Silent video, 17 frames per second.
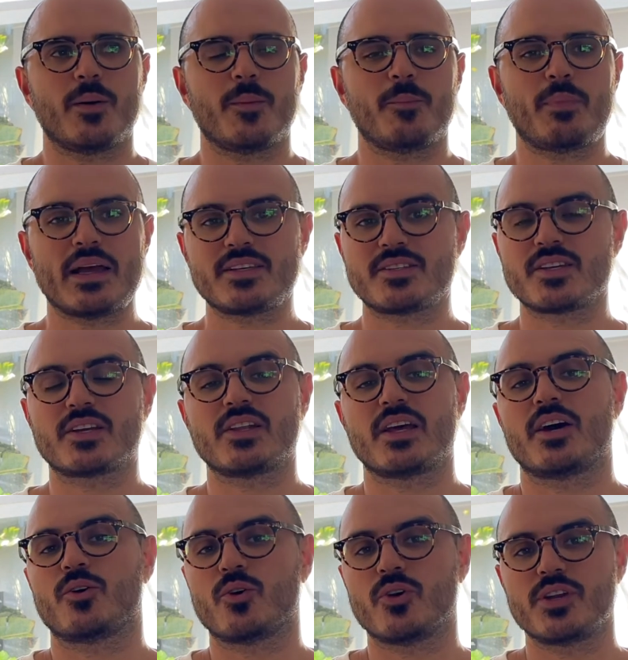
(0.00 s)
basically
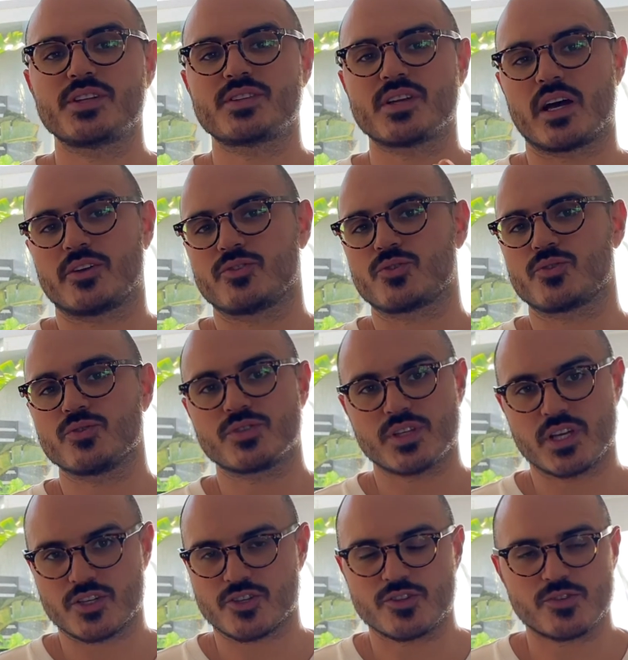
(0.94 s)
I'd already done 2
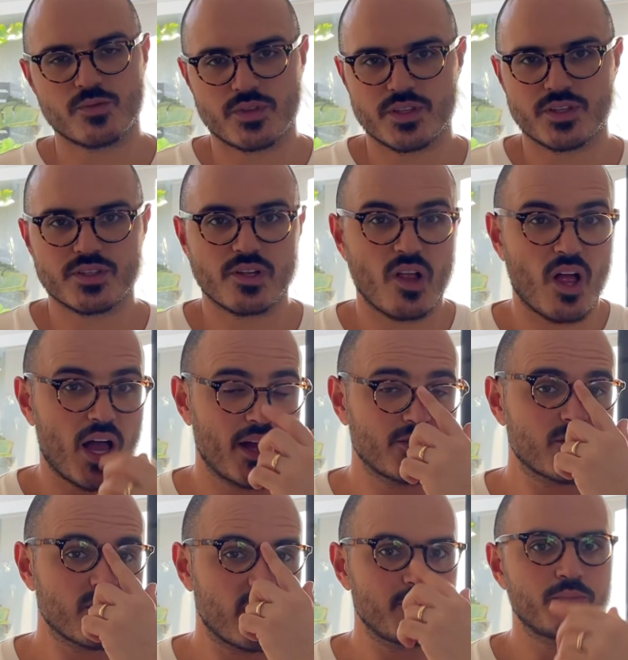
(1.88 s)
sessions with this
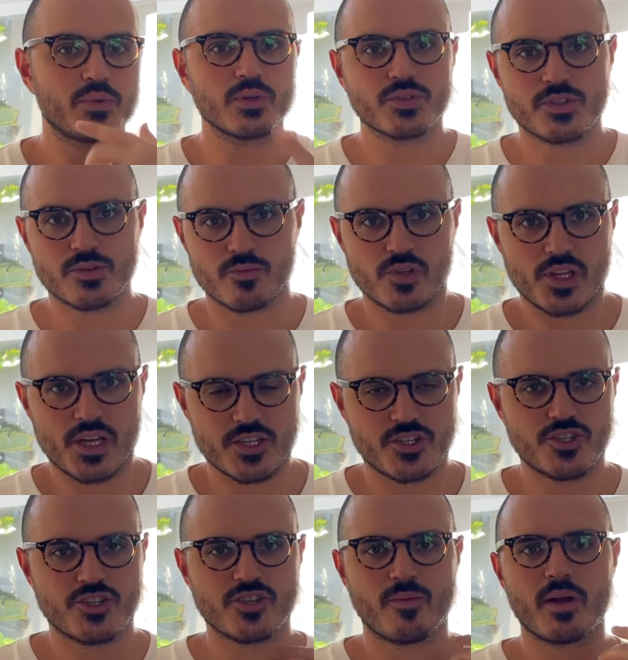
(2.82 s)
client, so I'd built some
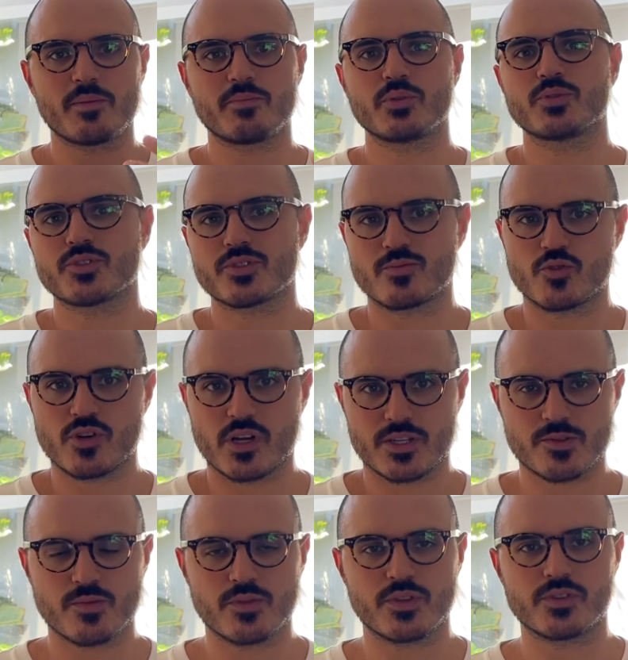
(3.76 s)
relationship, I'd built some
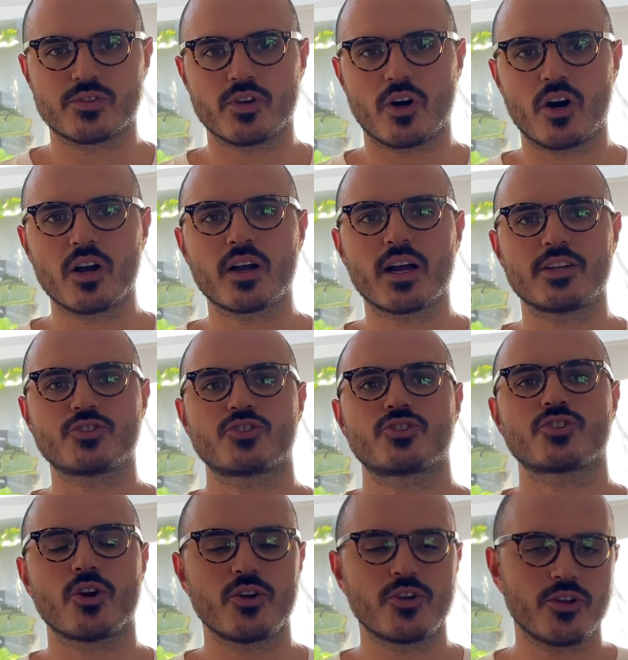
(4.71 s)
trust with the dog, I'd
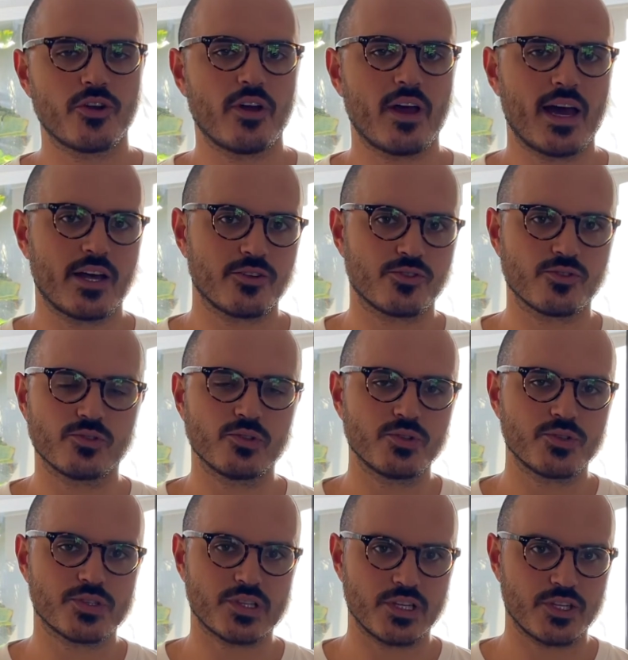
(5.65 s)
shown her how to do
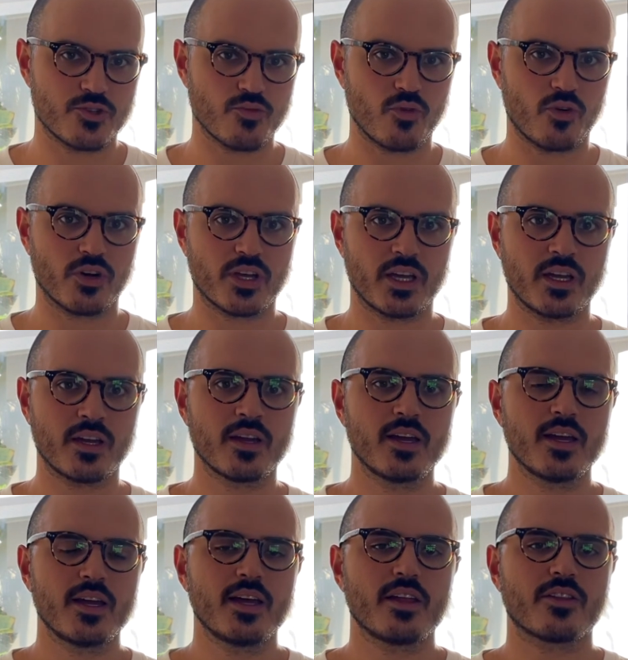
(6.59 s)
loose leash walking.
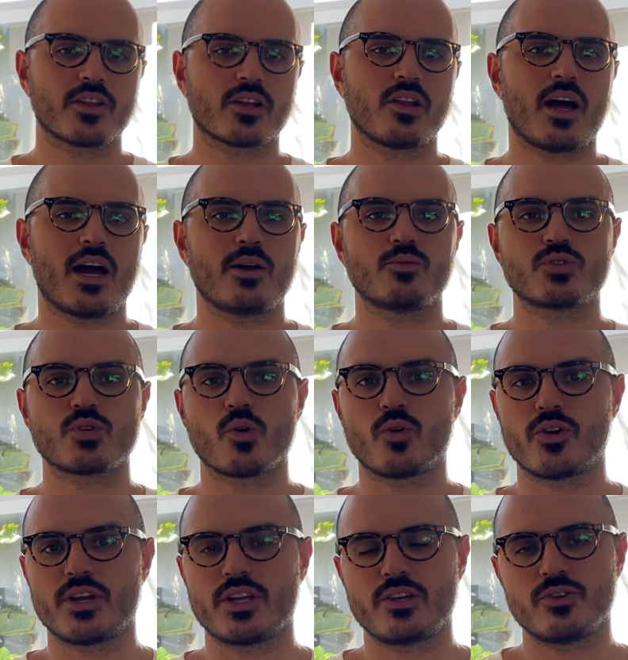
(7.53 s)
The client was
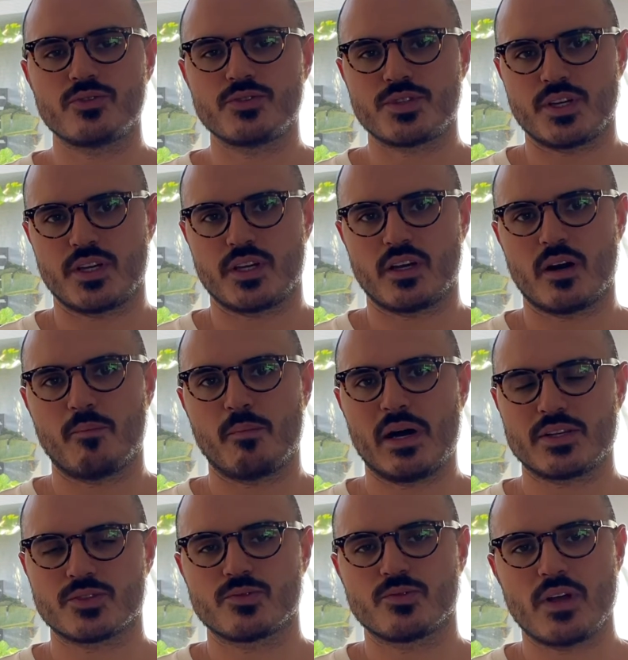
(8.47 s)
already using a
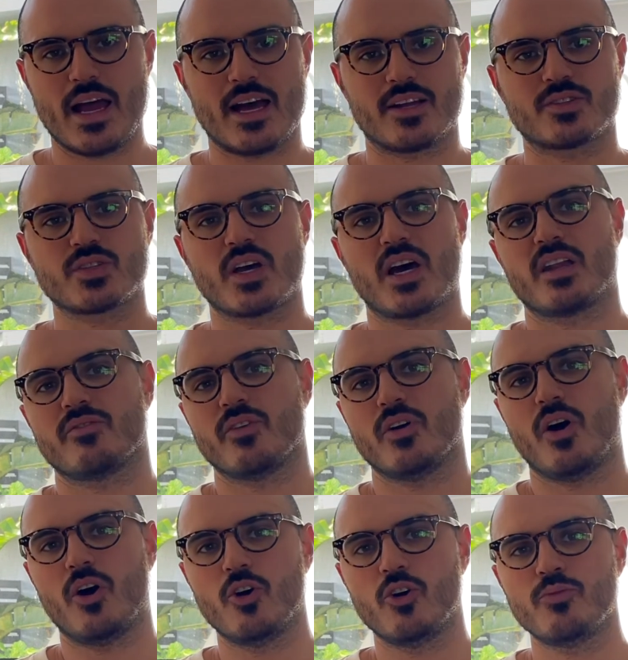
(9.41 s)
muzzle outside of her
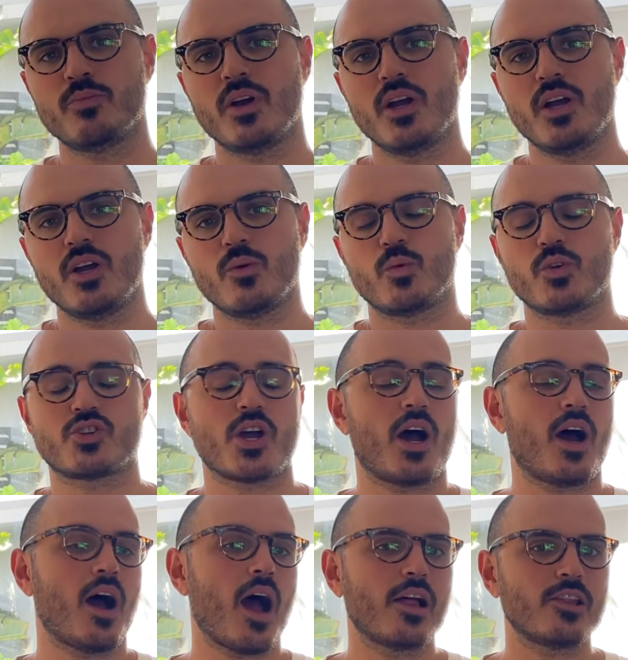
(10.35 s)
home, which I
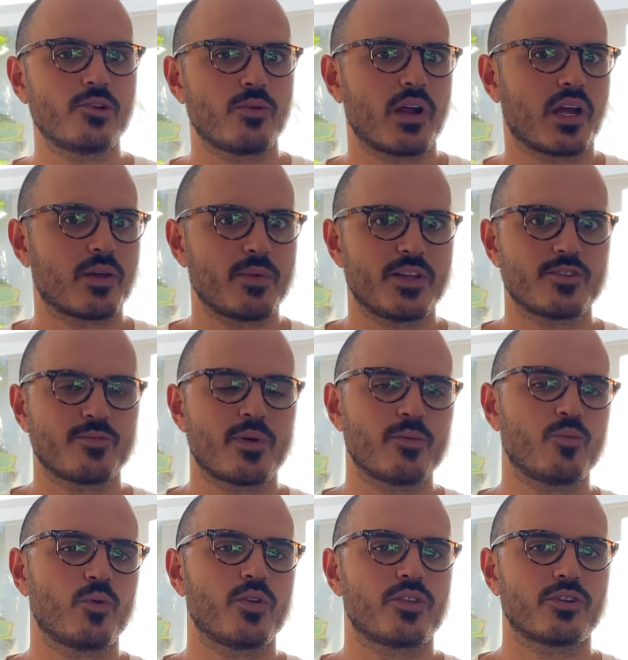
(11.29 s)
highly recommend to
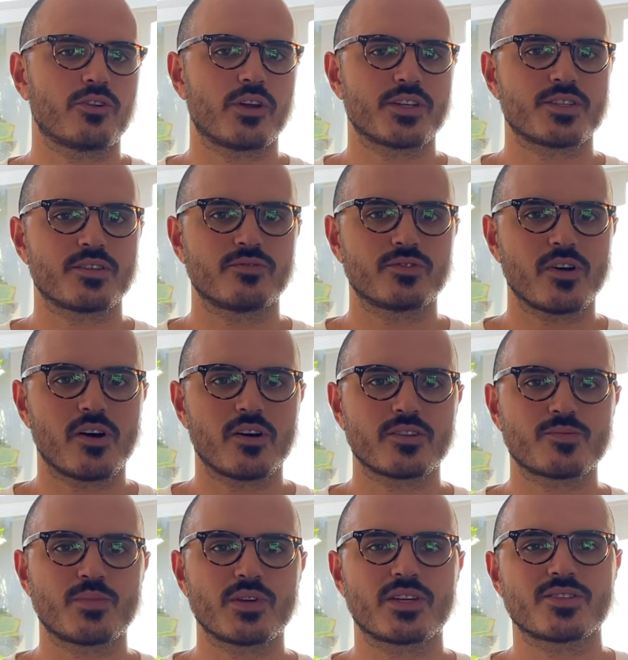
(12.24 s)
people with aggressive
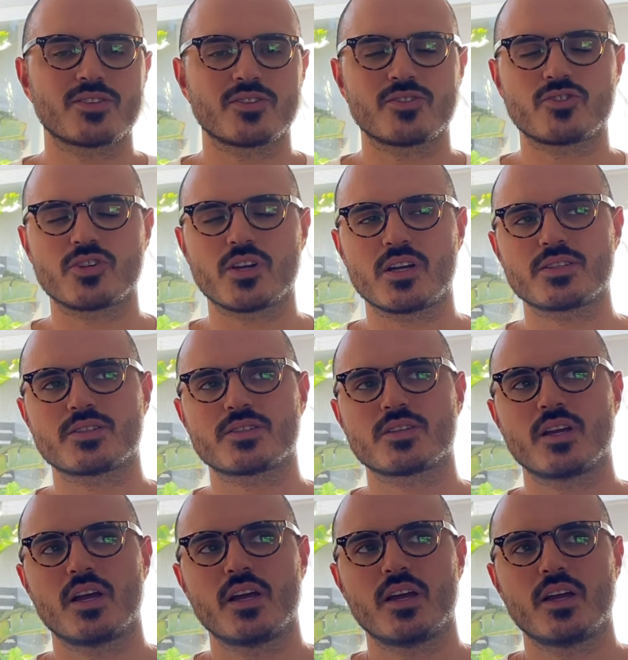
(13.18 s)
dogs because it just